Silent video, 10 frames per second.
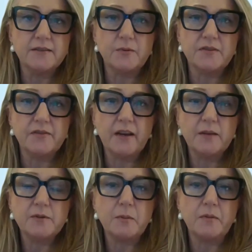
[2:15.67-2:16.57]
were
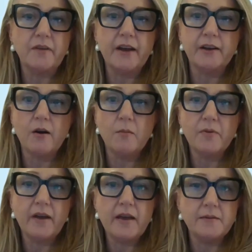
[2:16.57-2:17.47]
developed to provide a
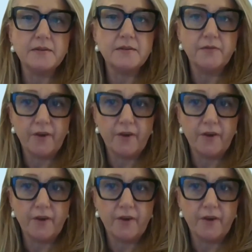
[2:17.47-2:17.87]
comprehensive